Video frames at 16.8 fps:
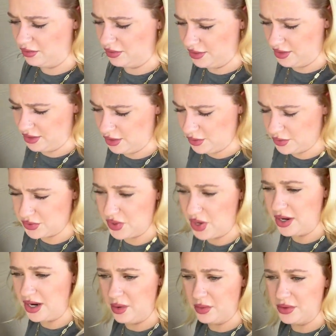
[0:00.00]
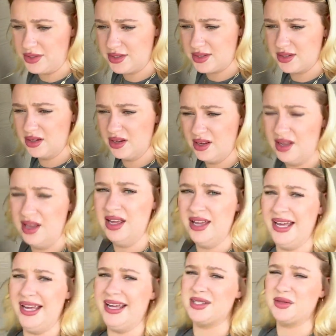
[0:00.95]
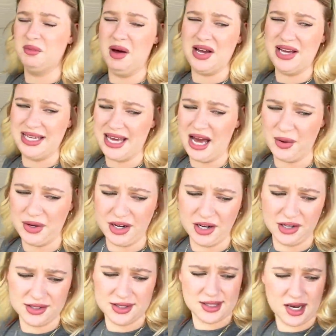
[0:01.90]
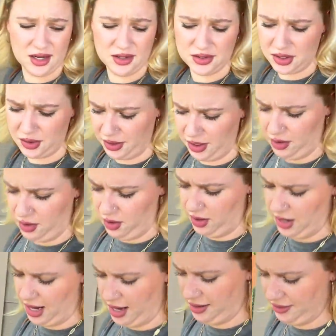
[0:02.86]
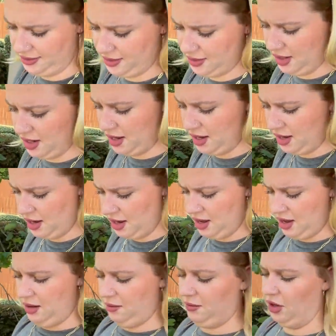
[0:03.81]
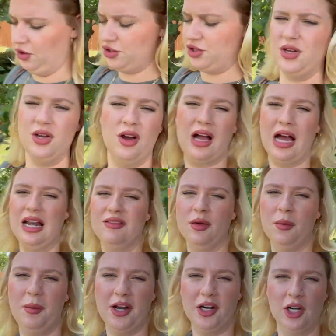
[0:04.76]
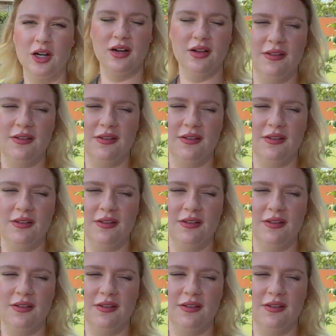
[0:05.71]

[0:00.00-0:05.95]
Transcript: really use right now. It's it's muggy out here in San Antonio, you guys. I'll show y'all kind of a better